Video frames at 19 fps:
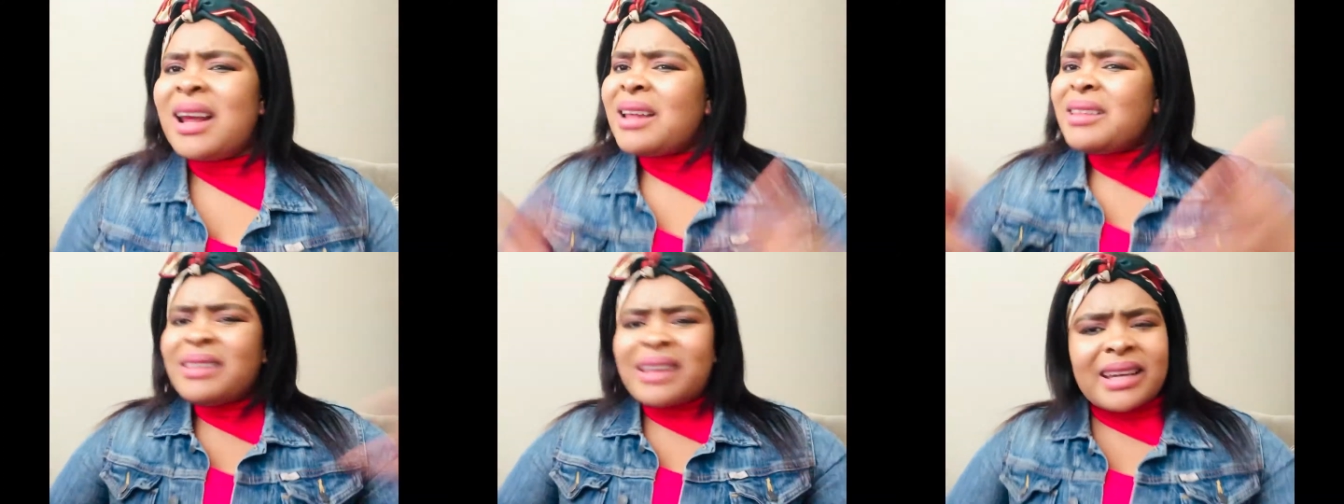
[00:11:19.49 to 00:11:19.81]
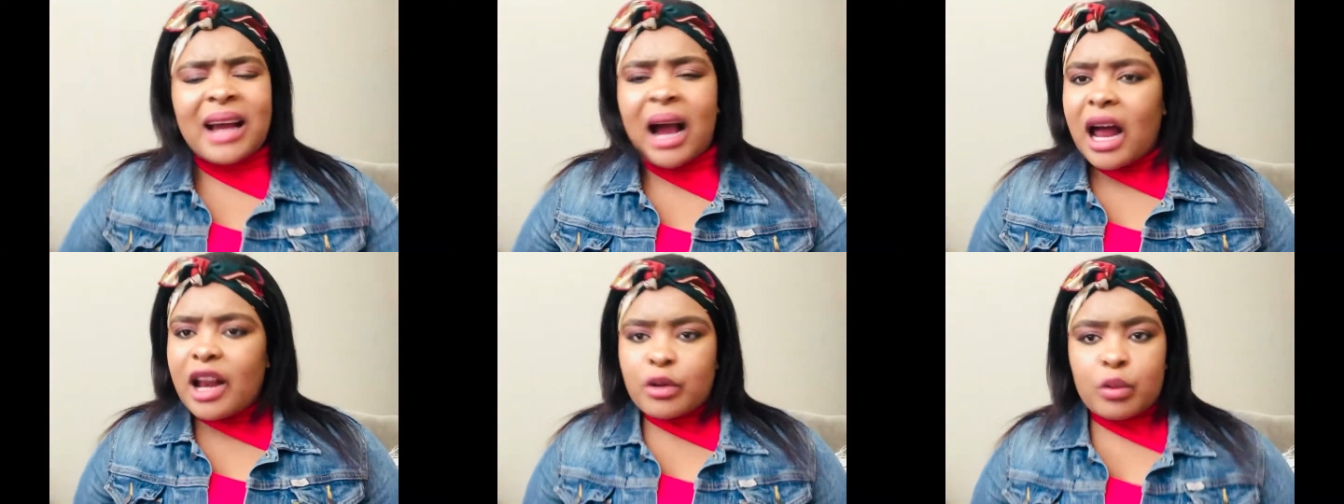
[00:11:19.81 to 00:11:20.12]
they
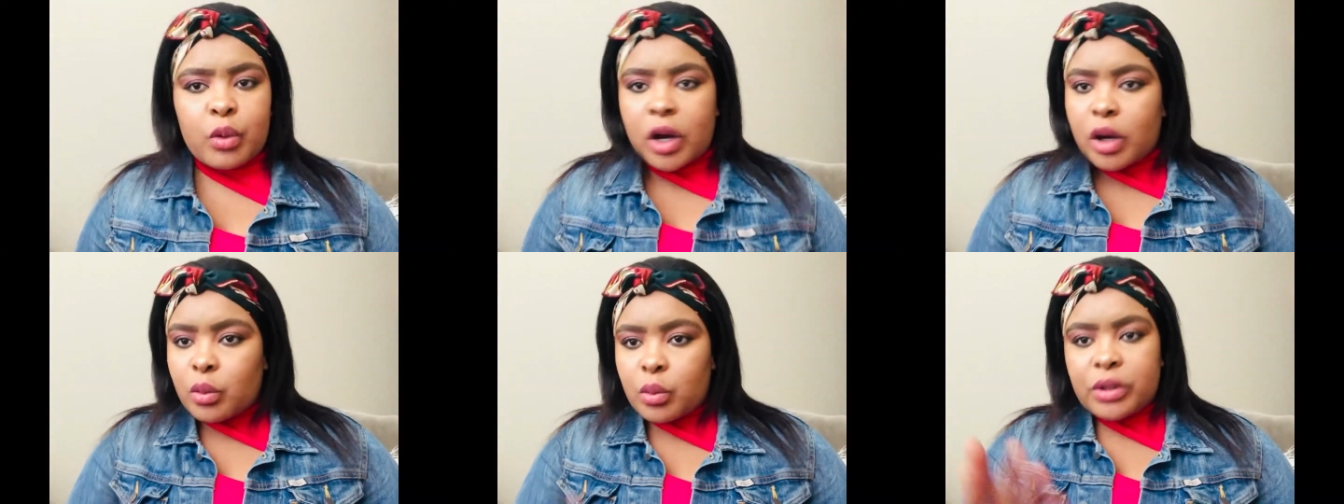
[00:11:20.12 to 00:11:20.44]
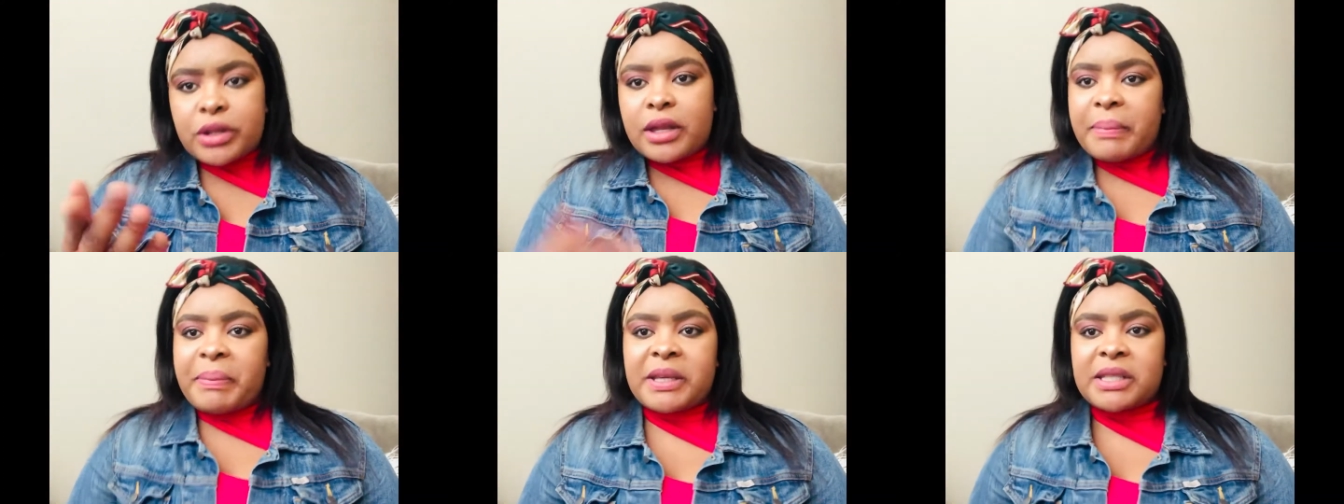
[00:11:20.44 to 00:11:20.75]
can't work with
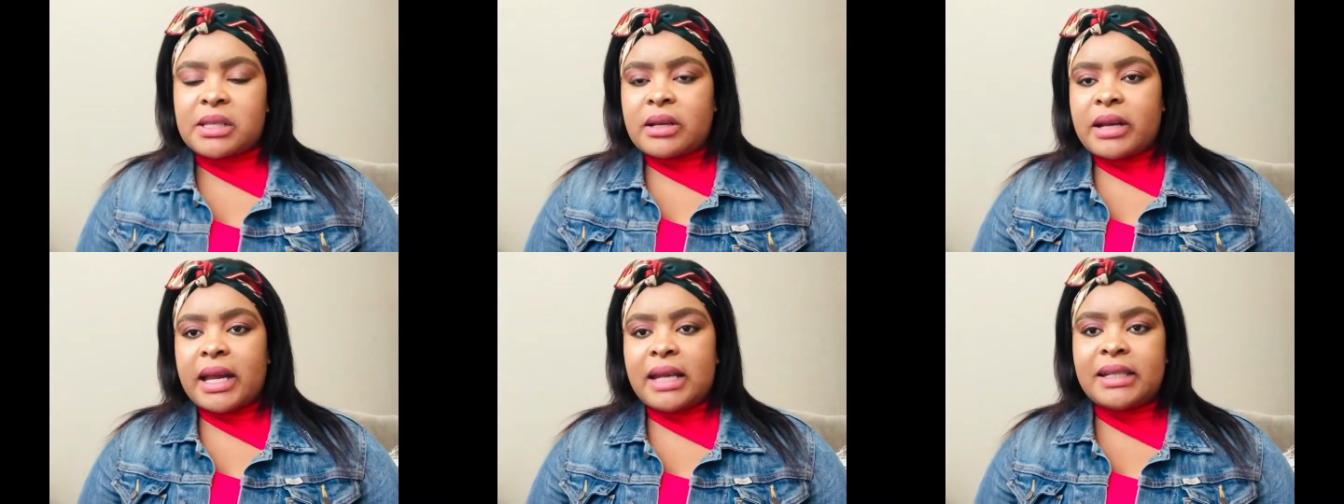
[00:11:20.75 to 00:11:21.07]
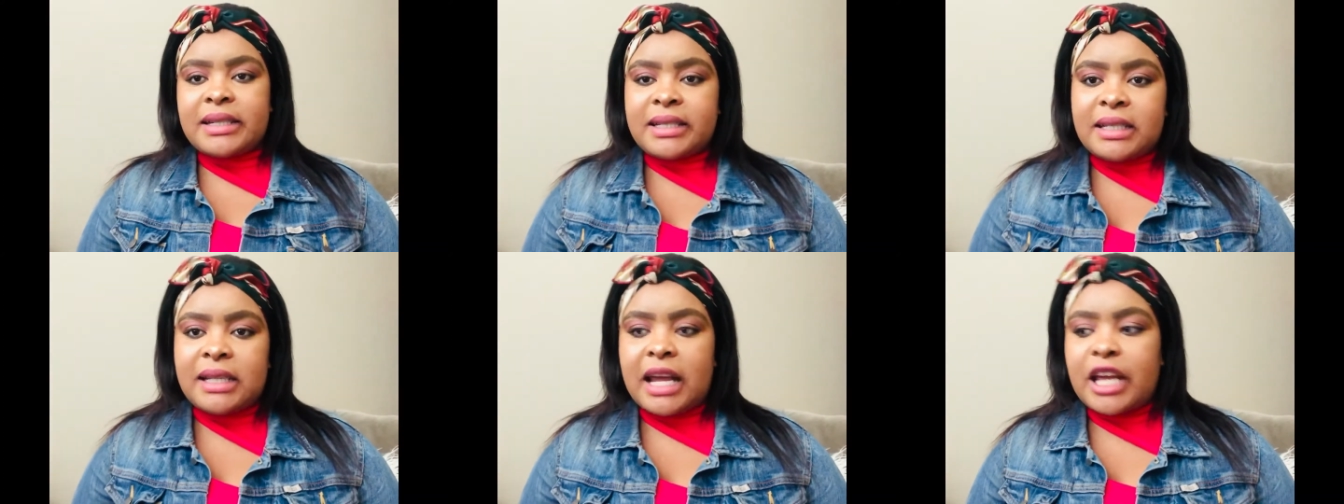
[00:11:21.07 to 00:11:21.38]
the
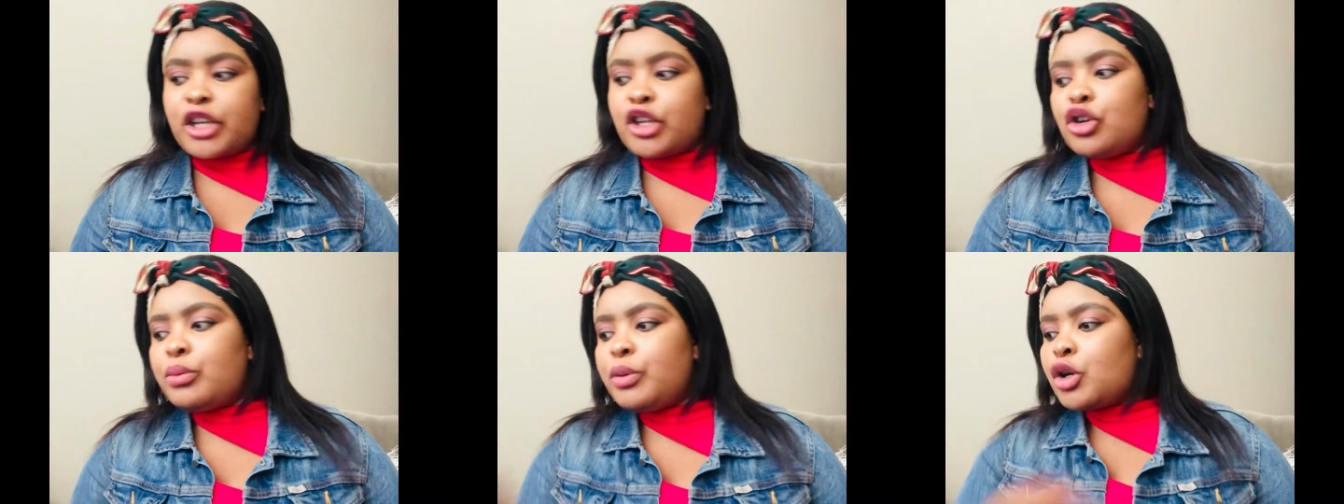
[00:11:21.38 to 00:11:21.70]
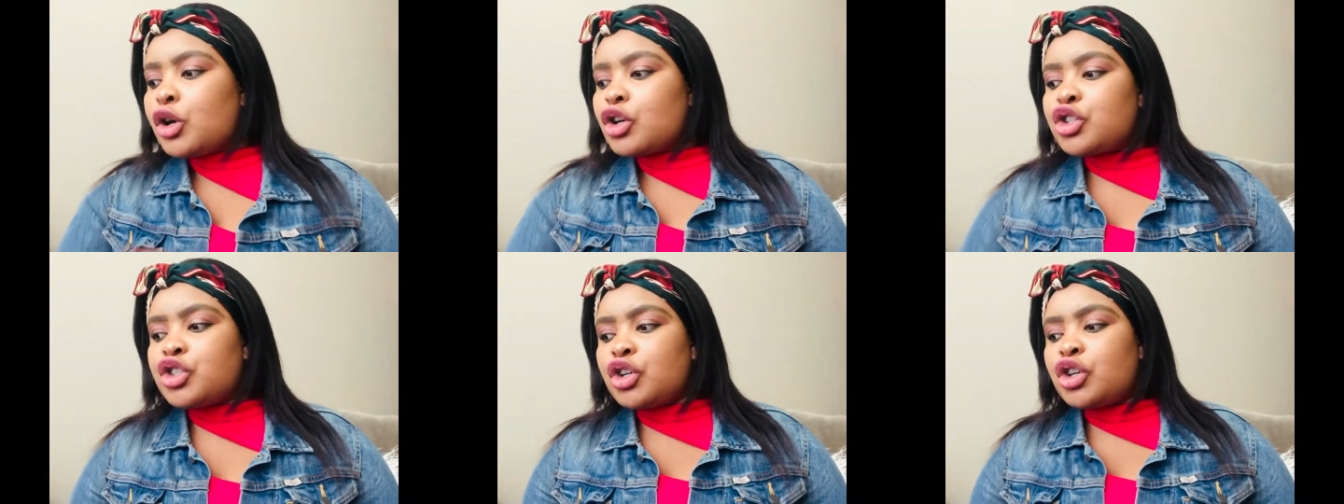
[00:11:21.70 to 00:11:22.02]
personality like you,
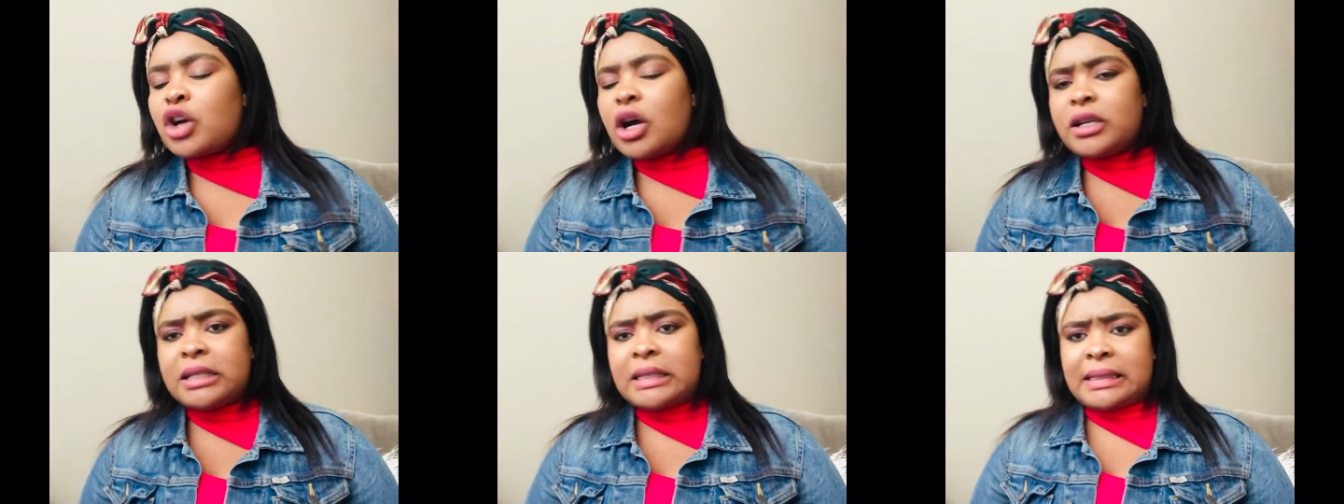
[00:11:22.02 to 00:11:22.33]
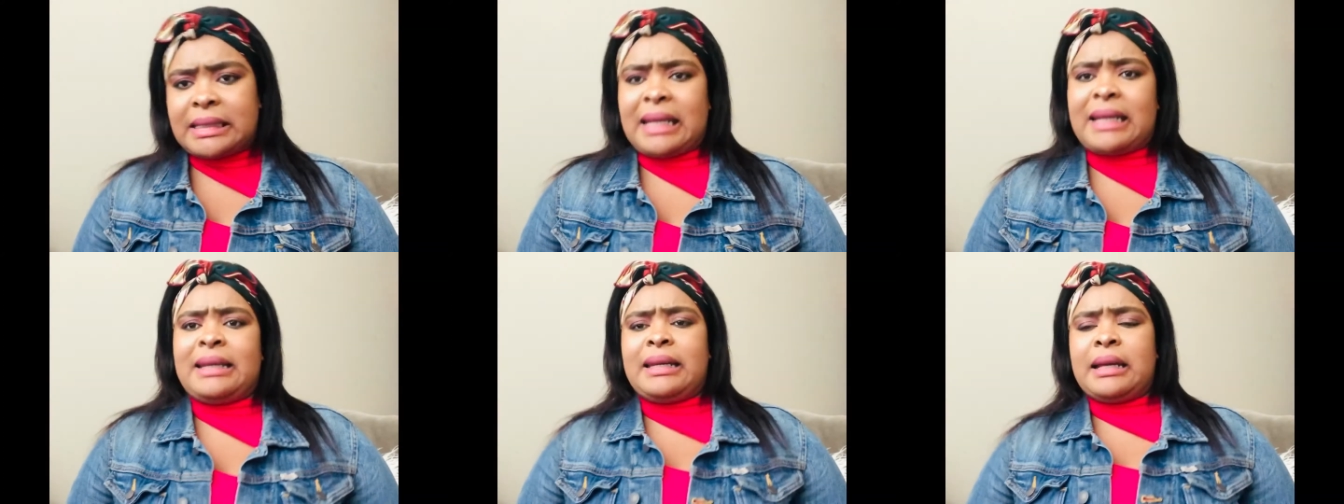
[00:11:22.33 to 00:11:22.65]
because you
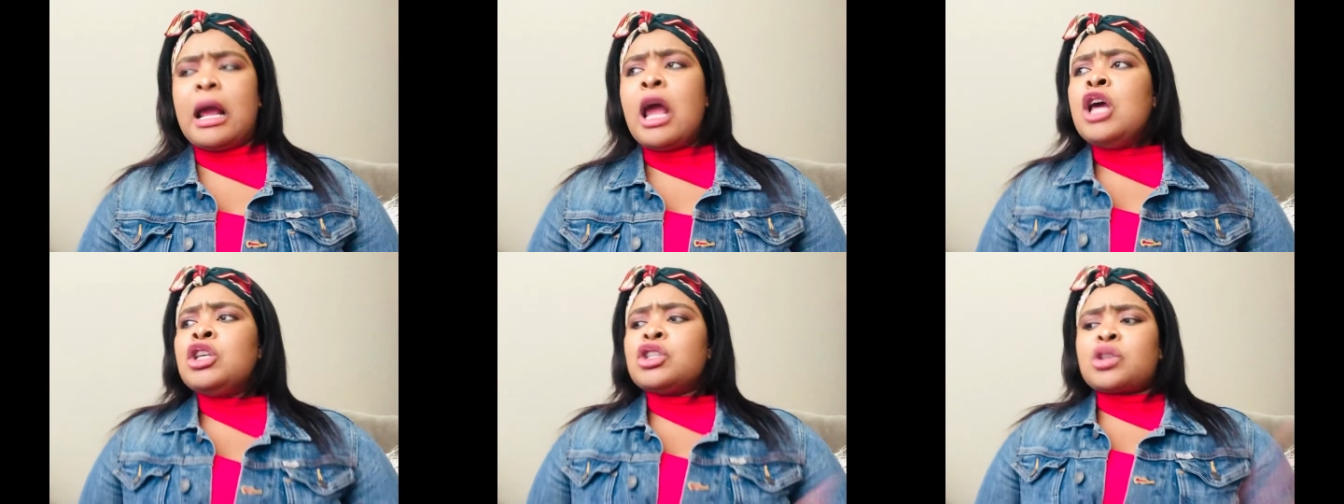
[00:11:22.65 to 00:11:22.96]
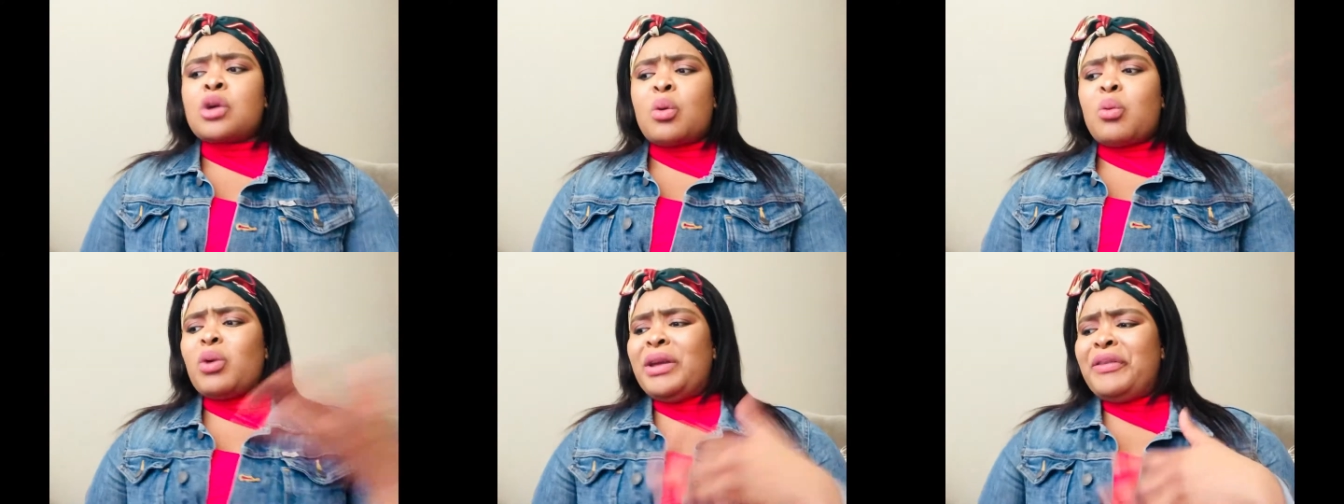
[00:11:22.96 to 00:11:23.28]
condensate it.
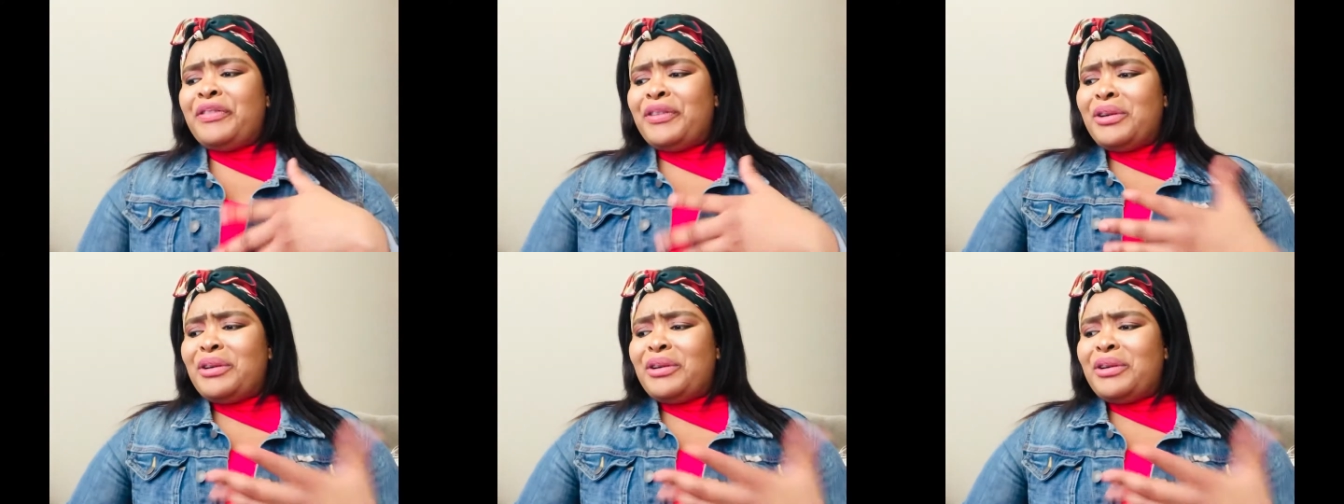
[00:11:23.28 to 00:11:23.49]
So if